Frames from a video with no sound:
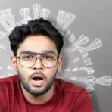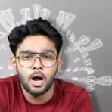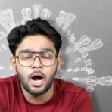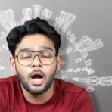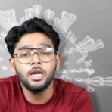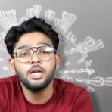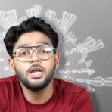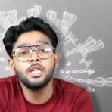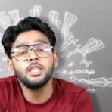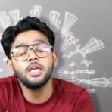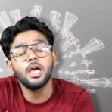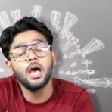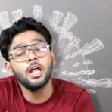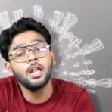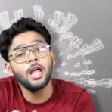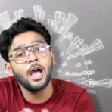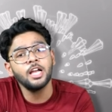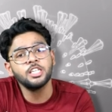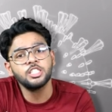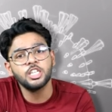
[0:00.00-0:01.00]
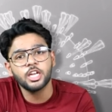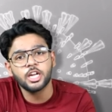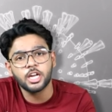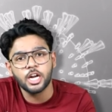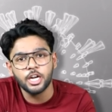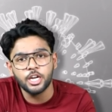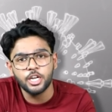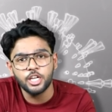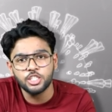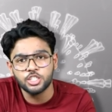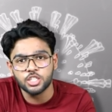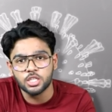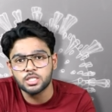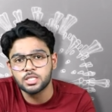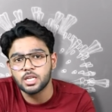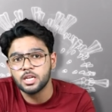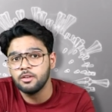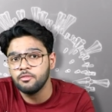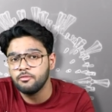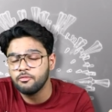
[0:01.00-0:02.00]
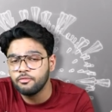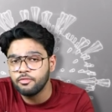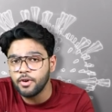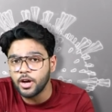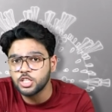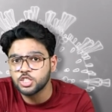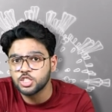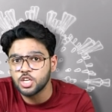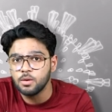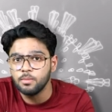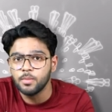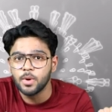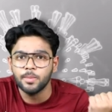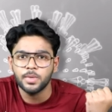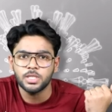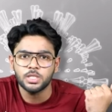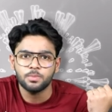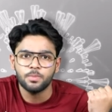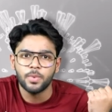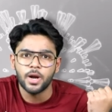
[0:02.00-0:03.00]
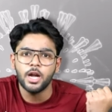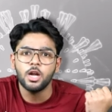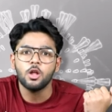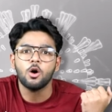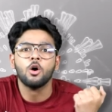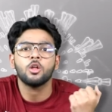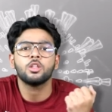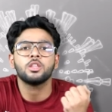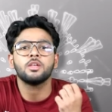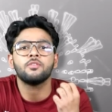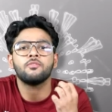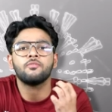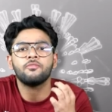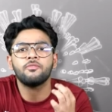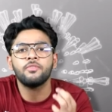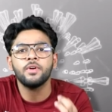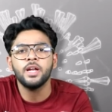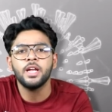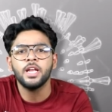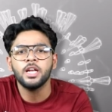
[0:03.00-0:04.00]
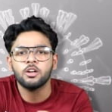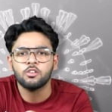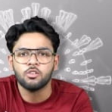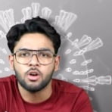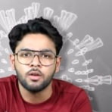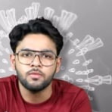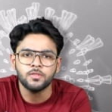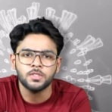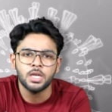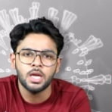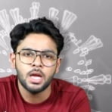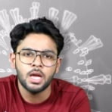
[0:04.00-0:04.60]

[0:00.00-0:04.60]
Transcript: Under the unhygienic conditions, infection may be spread on the feeding troughs